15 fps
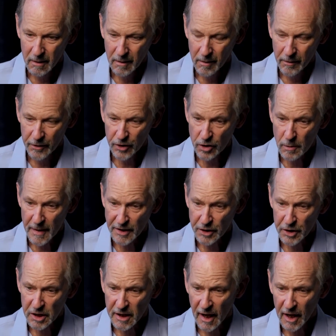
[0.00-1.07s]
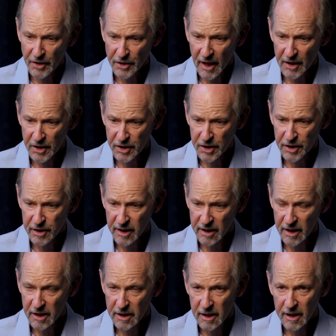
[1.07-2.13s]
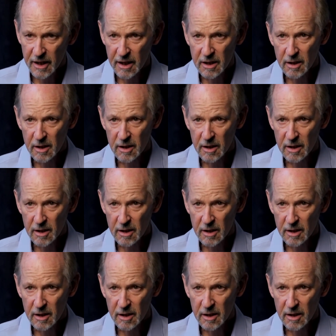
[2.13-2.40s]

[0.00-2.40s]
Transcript: The New Message tells us that the cities